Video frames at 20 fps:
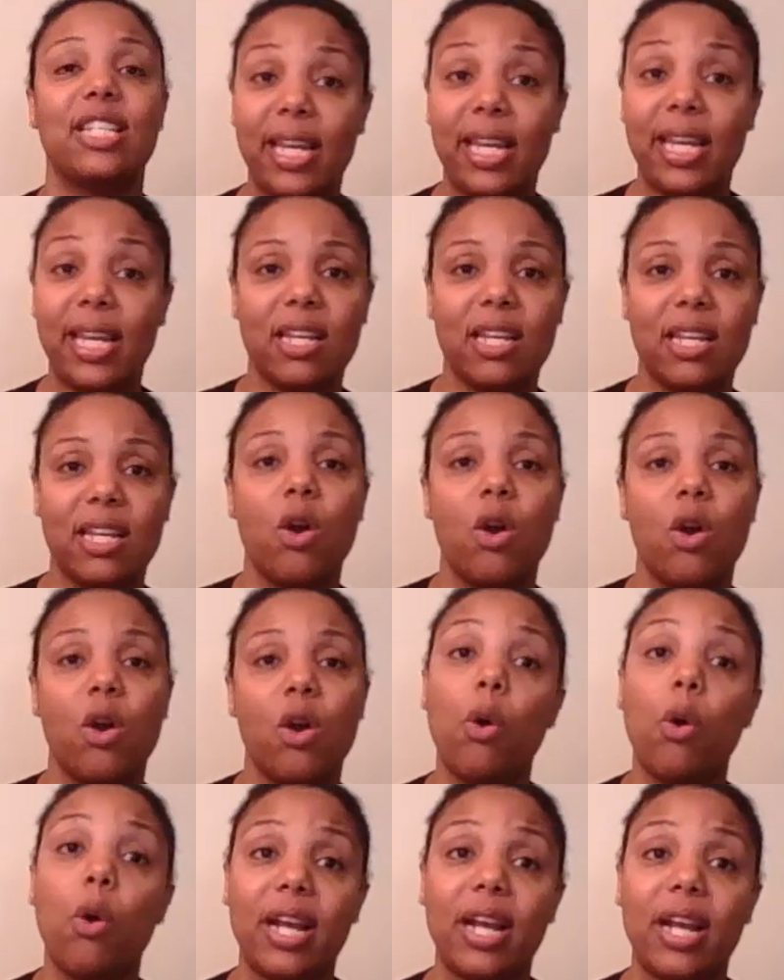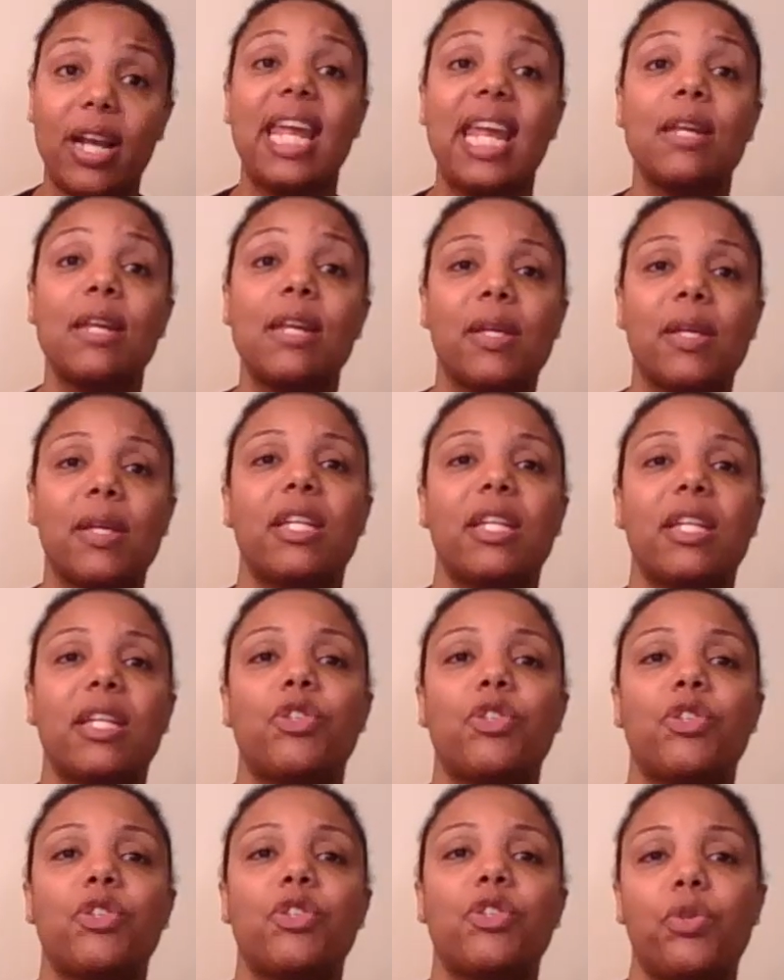or the inability to lose
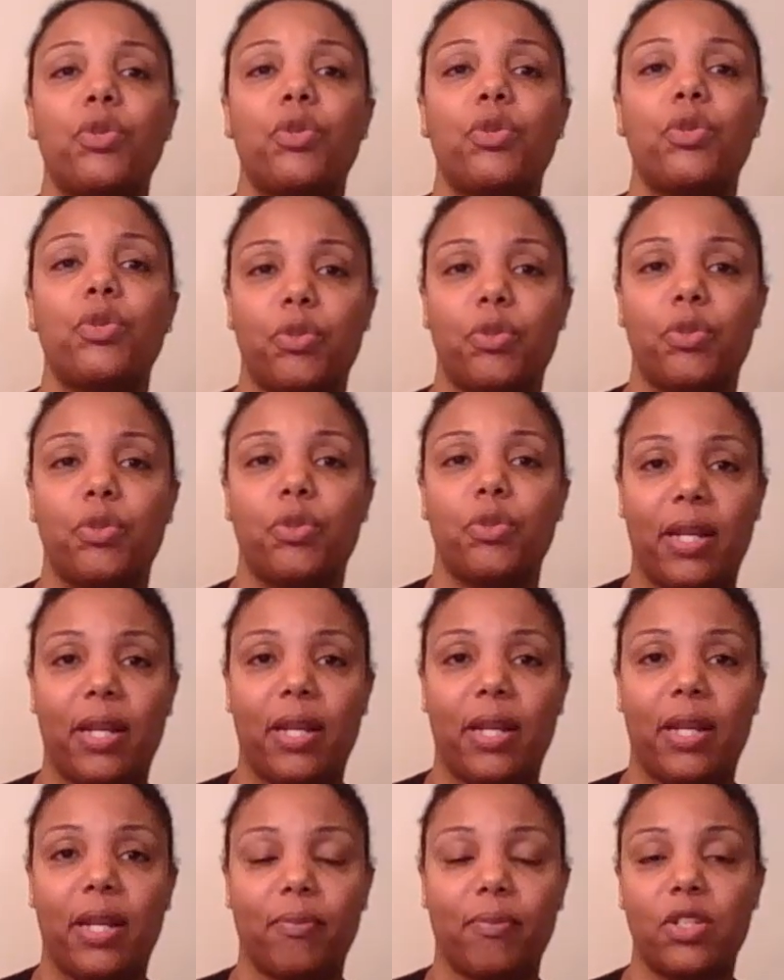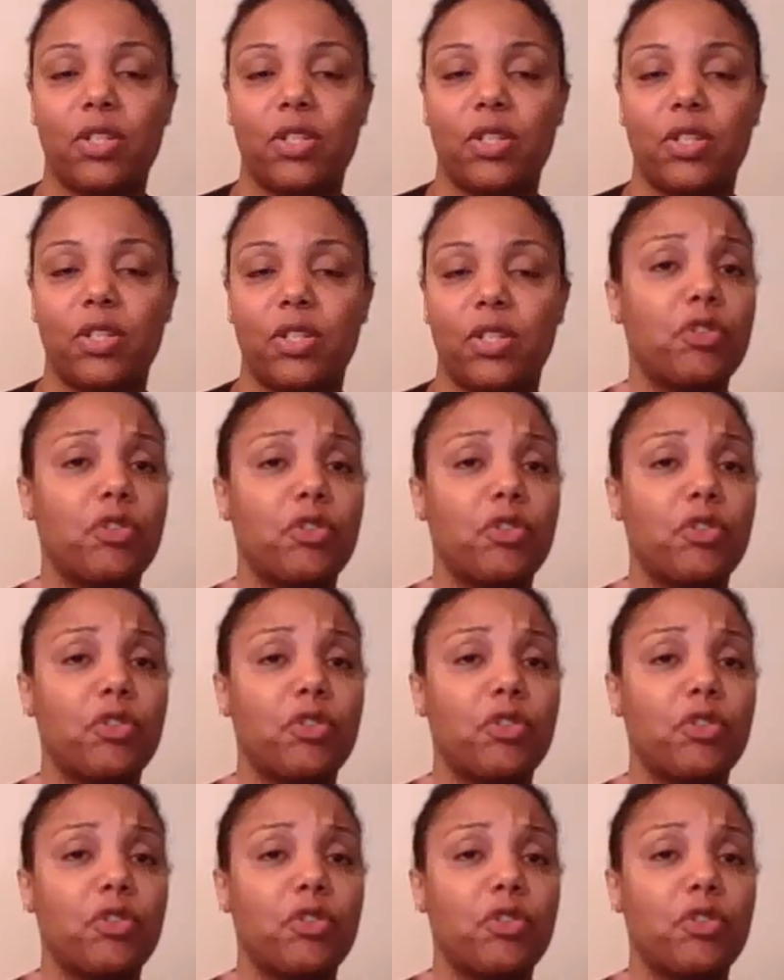weight. So you've tried every dry